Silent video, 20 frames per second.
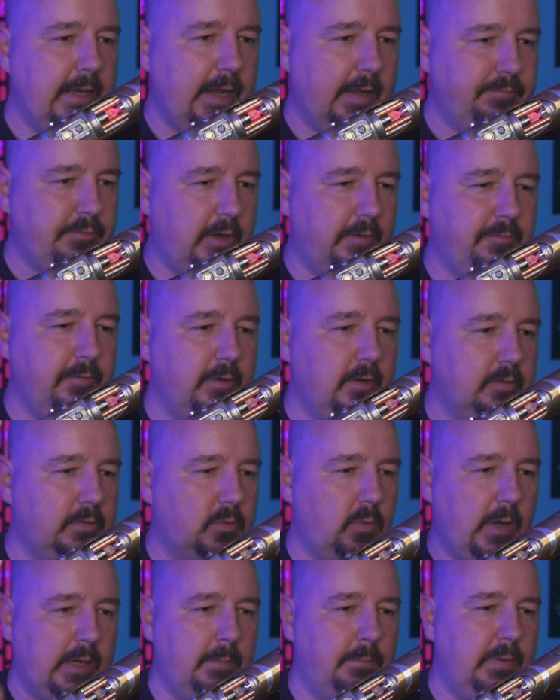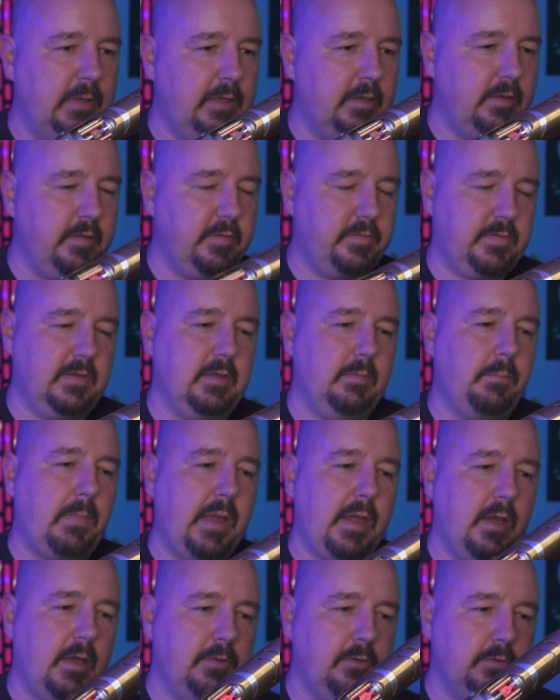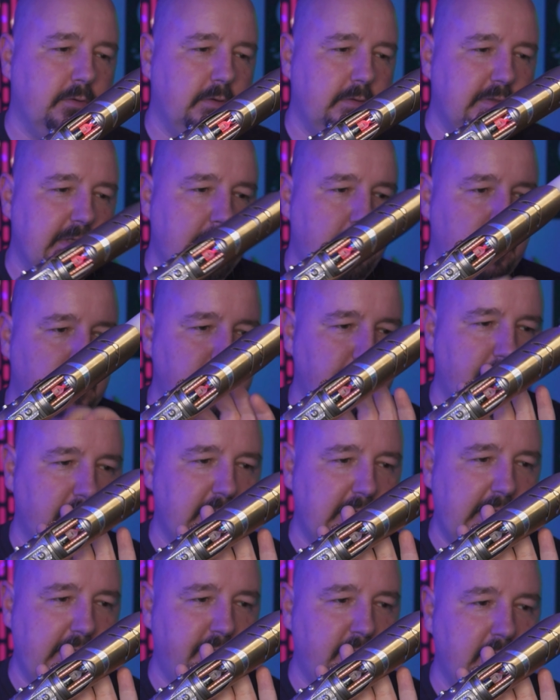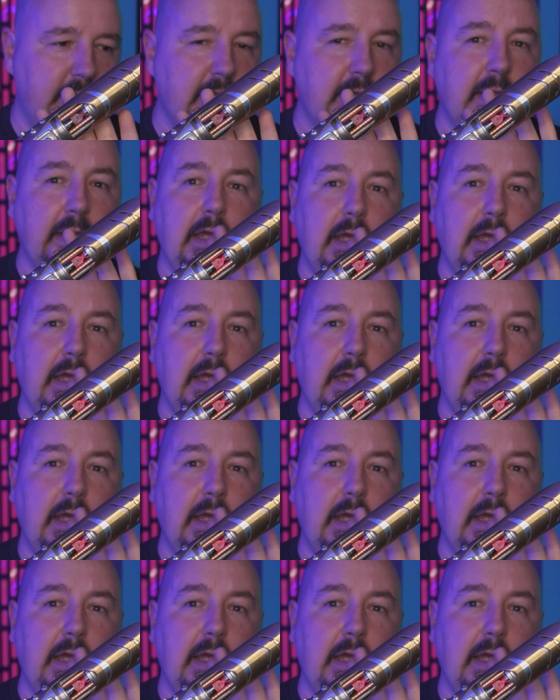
I've covered quite a bit of this in my other demos for David.